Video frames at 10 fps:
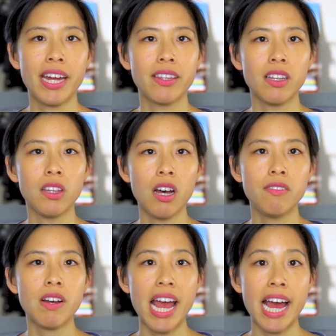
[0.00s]
And the
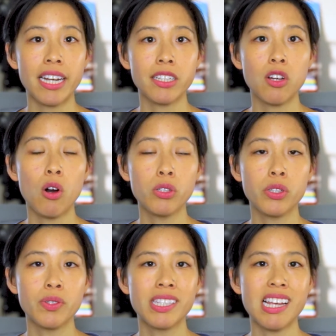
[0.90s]
love addict
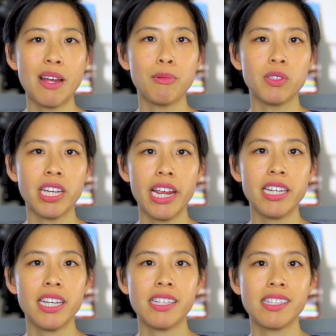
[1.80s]
also
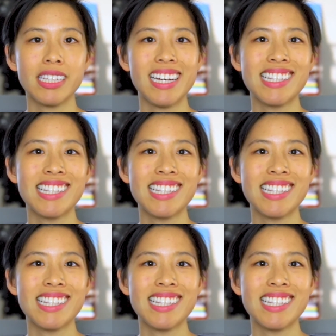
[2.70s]
simultaneously